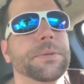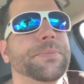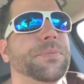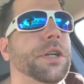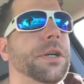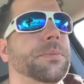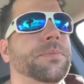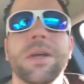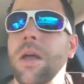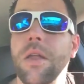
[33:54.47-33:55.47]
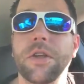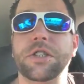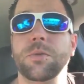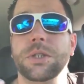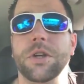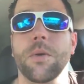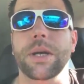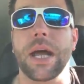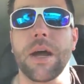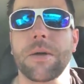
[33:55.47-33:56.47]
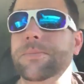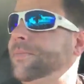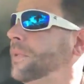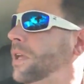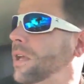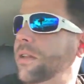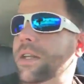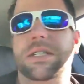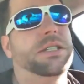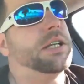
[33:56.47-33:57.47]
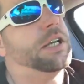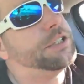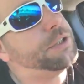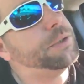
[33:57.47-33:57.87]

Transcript: you know, this is what's going down. This is the issue.